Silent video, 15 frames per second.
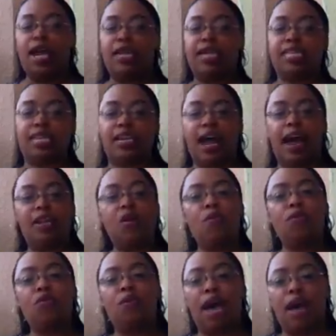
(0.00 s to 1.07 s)
Listen, I know
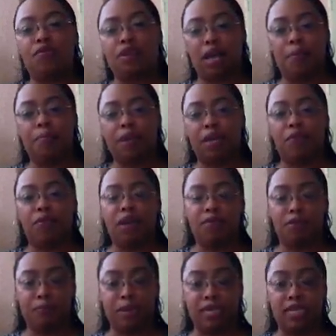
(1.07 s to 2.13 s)
when you have a company, when you
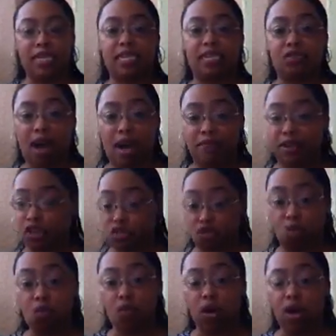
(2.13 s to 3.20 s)
have a business and you have a
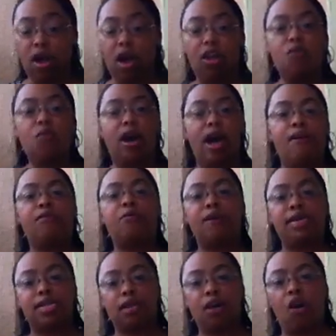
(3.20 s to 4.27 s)
store, you want everyone
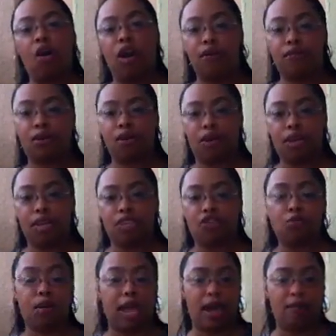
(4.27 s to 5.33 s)
to see all of your goods.
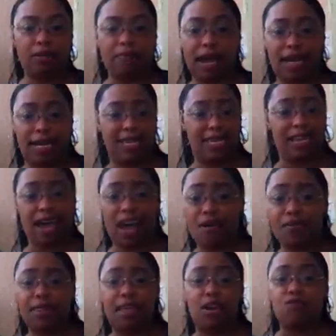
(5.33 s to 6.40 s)
You want everybody to see
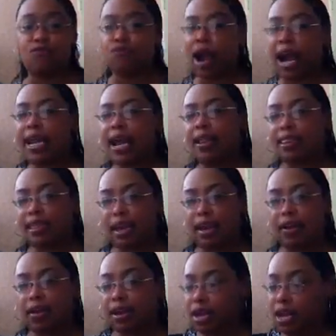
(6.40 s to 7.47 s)
everything right out
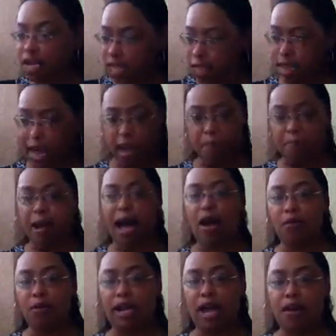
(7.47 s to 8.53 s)
there. They can
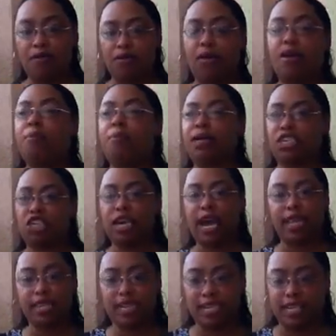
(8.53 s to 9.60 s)
buy whatever. But
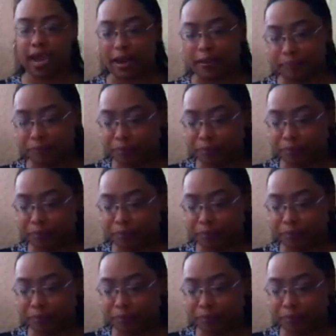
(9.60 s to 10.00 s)
check this out.